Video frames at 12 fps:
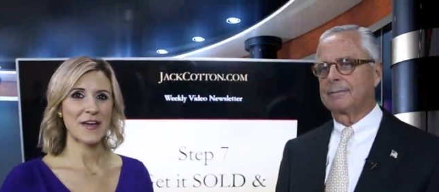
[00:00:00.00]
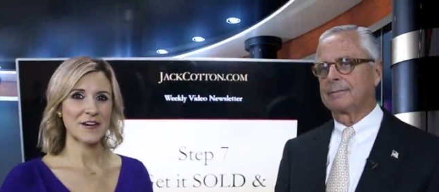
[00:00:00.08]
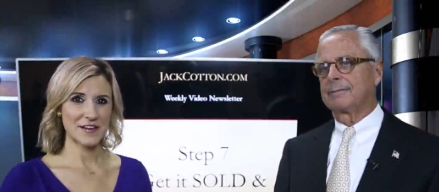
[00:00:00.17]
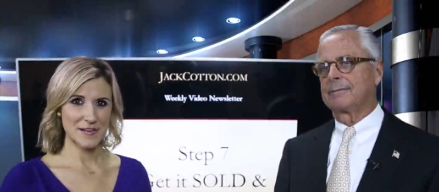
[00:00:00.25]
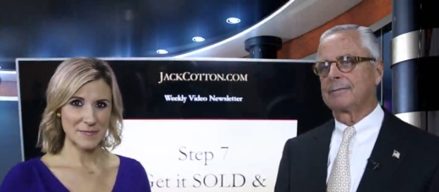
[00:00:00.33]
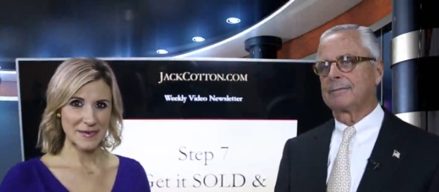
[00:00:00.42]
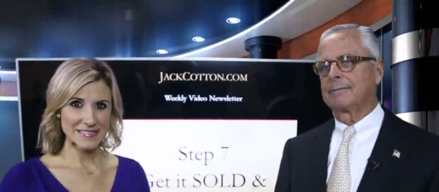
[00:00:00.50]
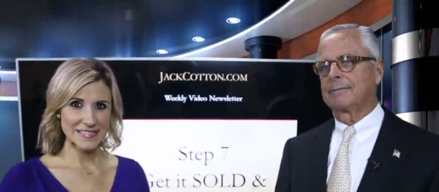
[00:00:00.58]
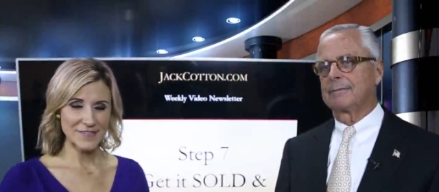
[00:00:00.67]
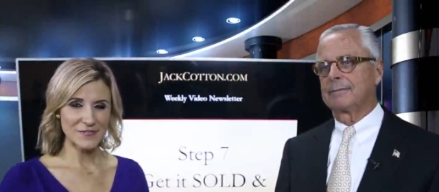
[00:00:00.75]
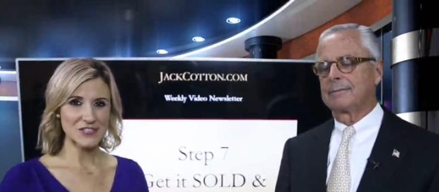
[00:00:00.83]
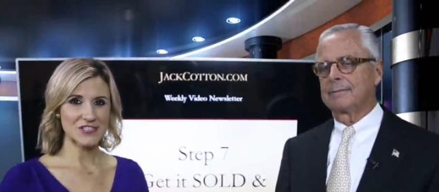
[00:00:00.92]
Speaker 1: Erica
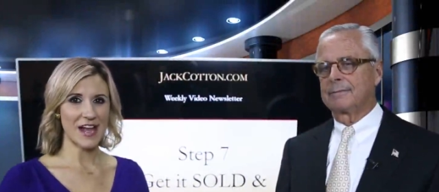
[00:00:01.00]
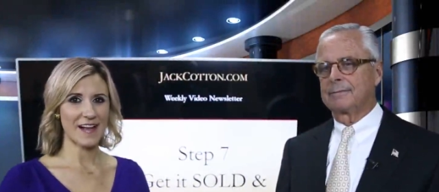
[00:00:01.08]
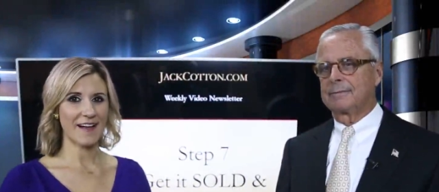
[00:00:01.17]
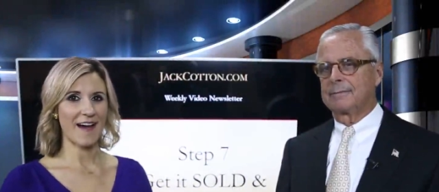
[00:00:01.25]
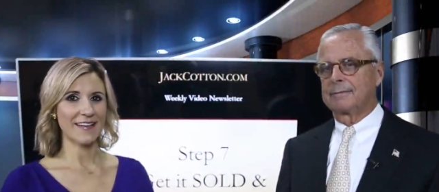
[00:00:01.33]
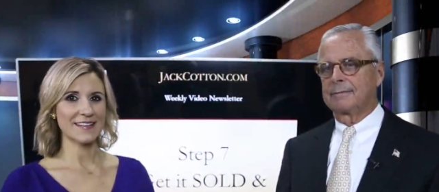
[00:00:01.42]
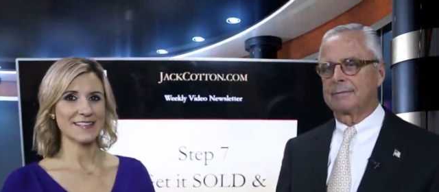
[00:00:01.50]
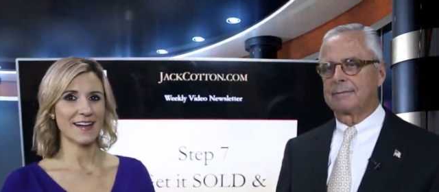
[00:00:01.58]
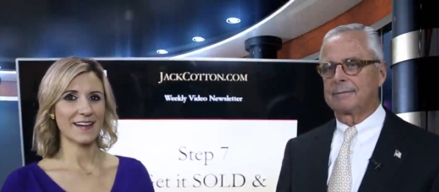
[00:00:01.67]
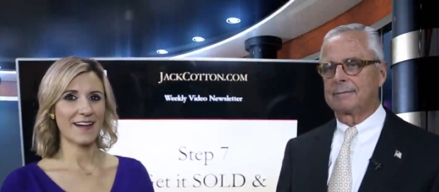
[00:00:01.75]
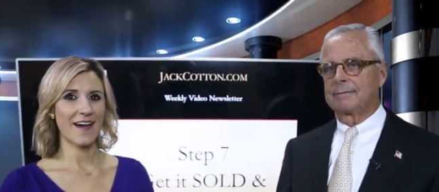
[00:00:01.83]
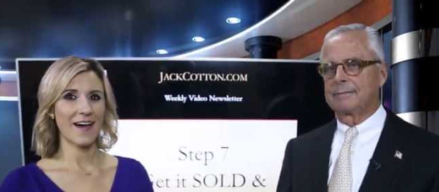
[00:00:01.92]
Pizzi for Jack Cotton
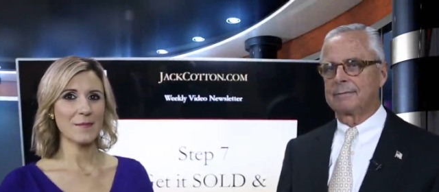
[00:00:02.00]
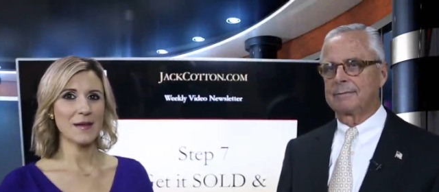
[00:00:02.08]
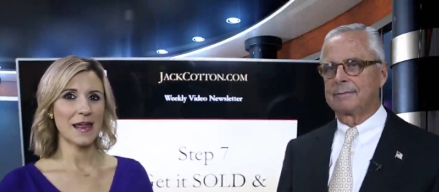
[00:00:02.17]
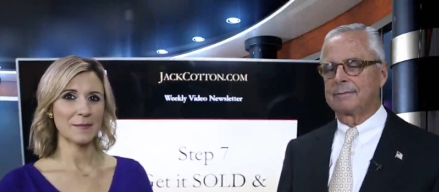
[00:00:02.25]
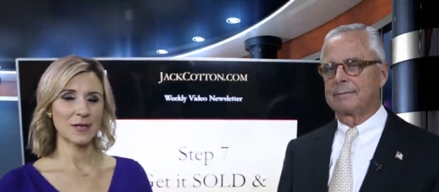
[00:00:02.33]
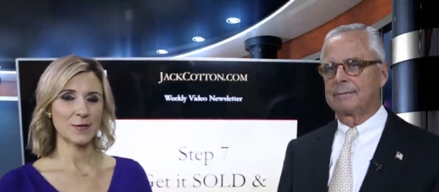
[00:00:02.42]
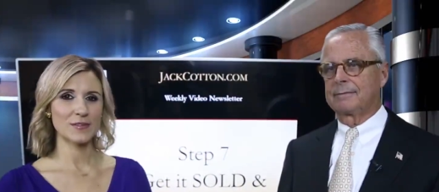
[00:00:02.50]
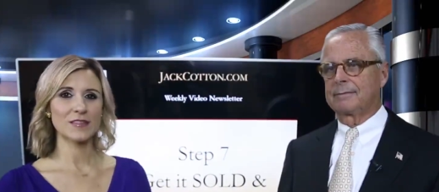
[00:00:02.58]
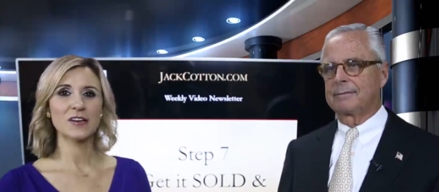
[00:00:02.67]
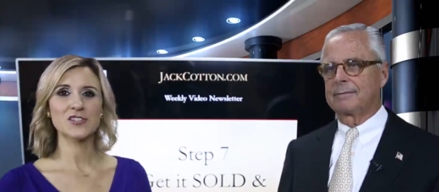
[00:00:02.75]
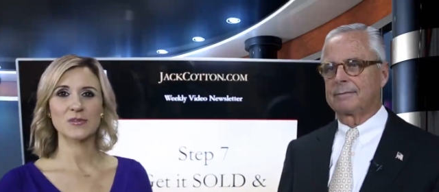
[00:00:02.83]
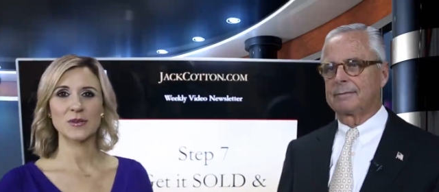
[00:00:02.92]
dot com, and I'm here with
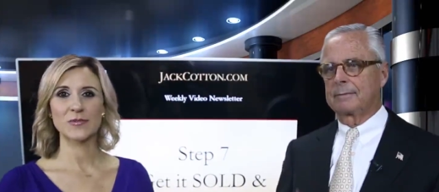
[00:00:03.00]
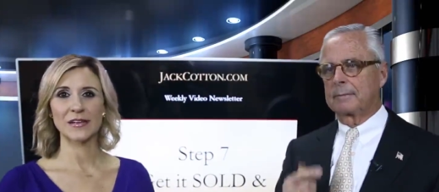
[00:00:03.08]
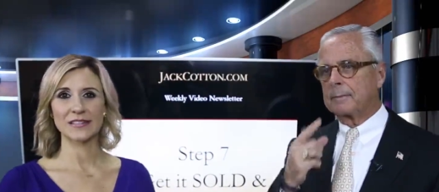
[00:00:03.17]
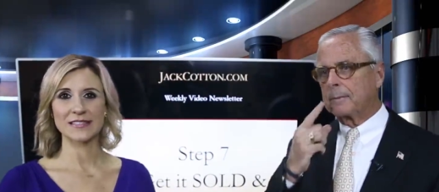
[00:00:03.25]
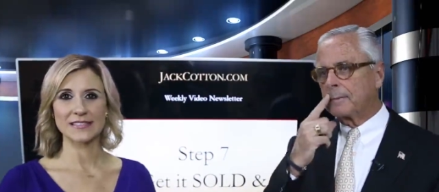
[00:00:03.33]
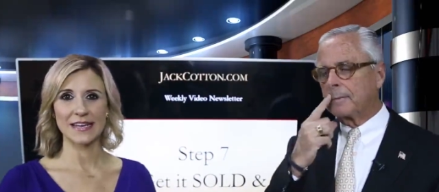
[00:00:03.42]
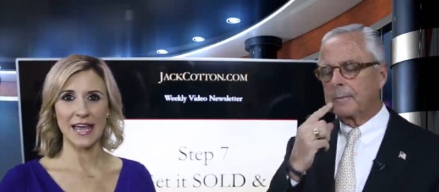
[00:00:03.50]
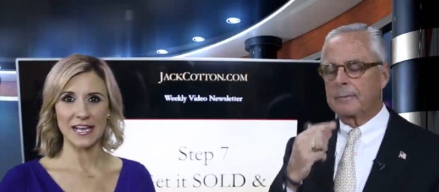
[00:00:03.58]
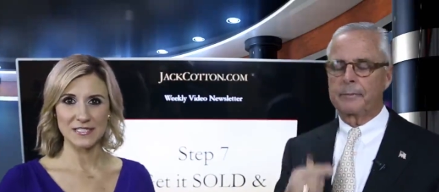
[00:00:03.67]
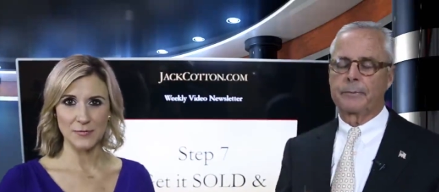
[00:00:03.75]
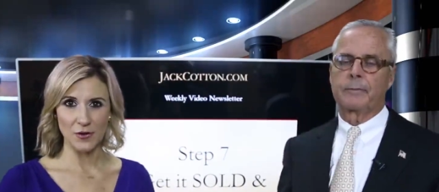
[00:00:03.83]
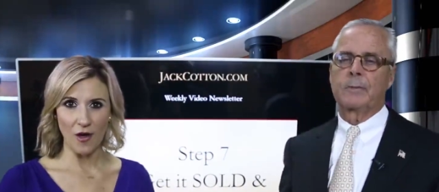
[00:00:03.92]
luxury real estate
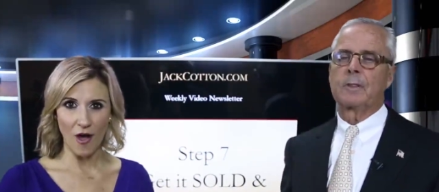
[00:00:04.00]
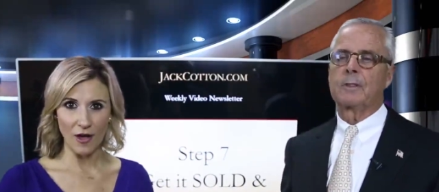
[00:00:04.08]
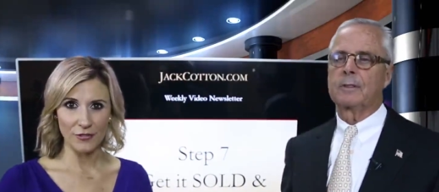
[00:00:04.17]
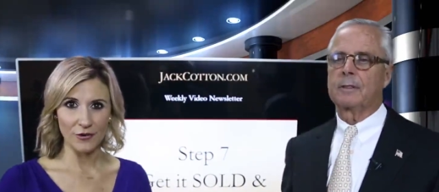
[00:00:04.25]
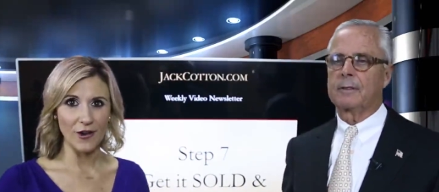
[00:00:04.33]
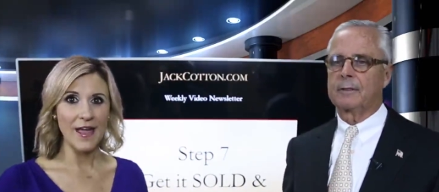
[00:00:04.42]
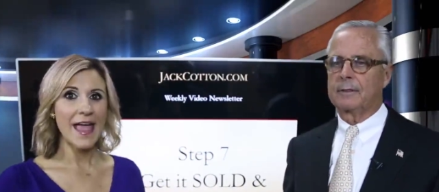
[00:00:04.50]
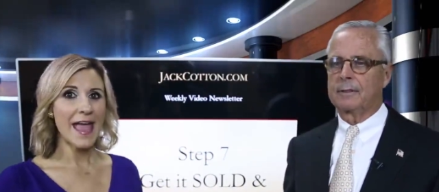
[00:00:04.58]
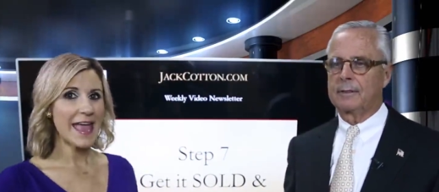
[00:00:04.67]
expert, author,